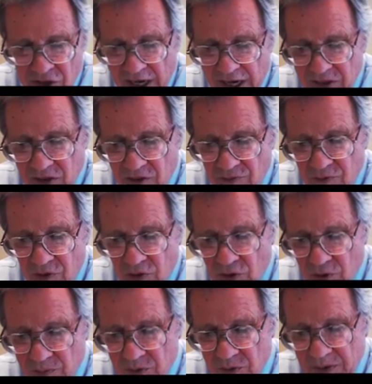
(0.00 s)
not the
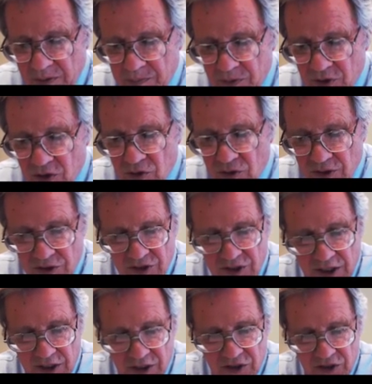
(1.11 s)
firm's but personal
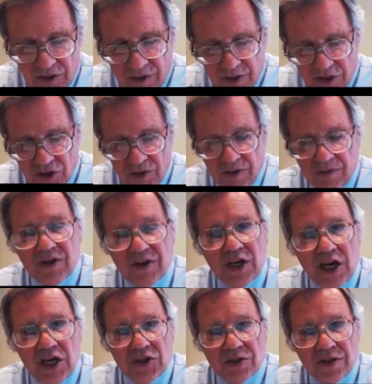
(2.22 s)
signature and
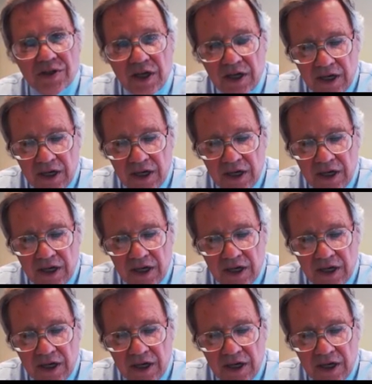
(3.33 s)
certification,